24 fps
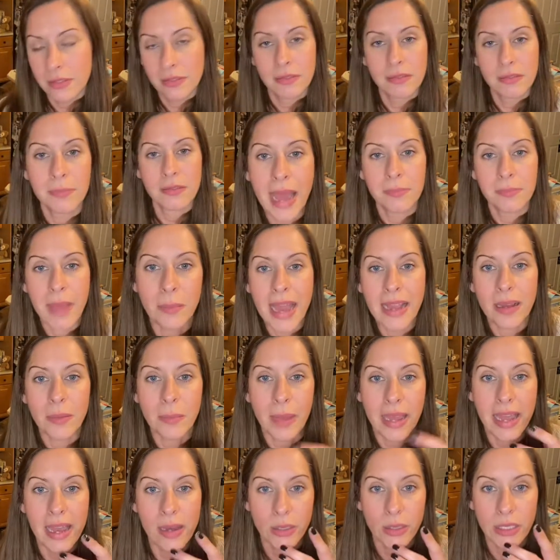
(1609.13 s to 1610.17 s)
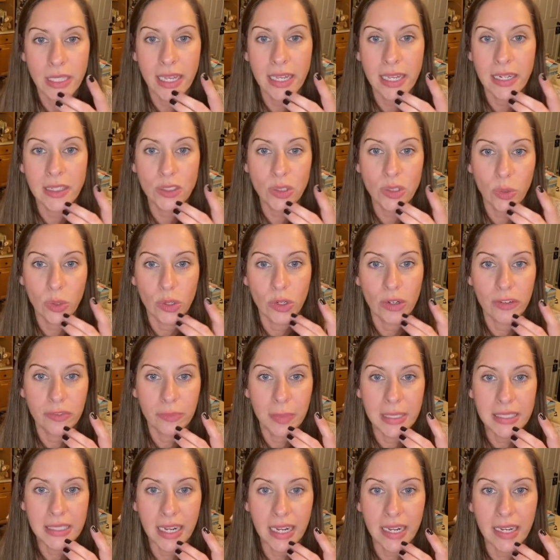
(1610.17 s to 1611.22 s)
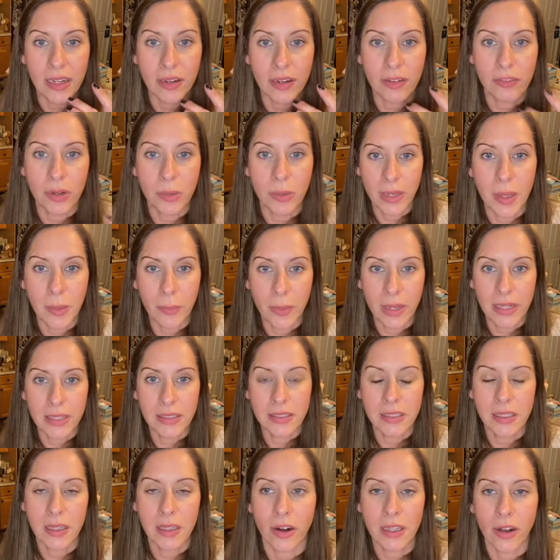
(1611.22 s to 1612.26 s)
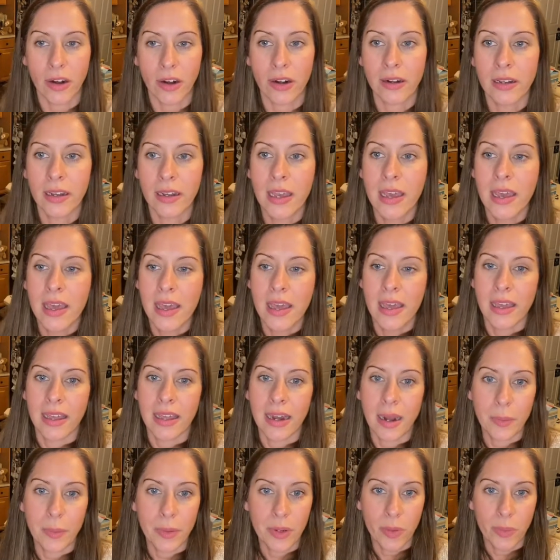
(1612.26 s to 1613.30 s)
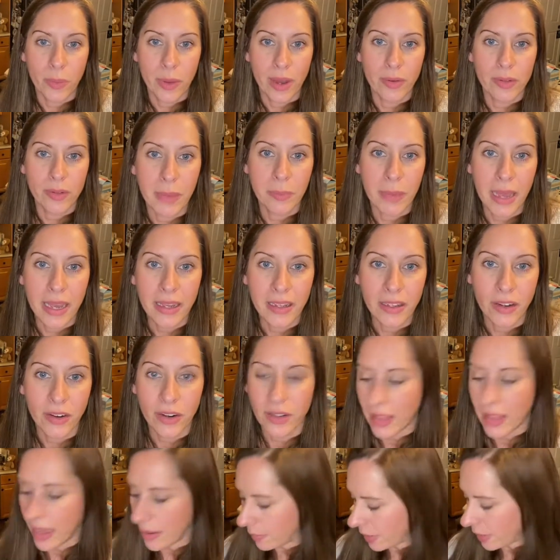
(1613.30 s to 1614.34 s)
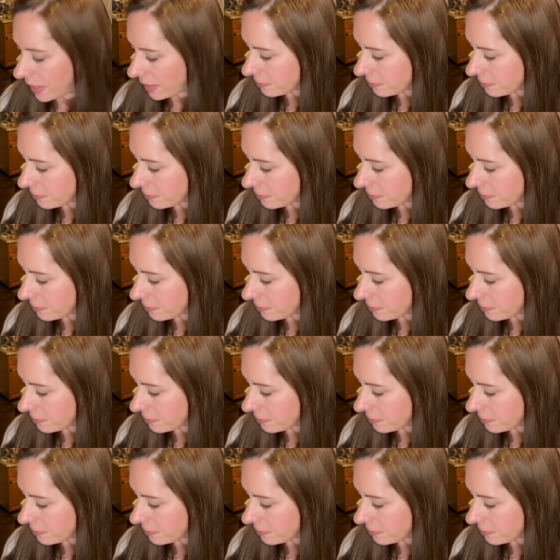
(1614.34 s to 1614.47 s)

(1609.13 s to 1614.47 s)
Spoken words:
back of my house, I had a door off my dining room that went into the yard, and I would go out the backyard that way.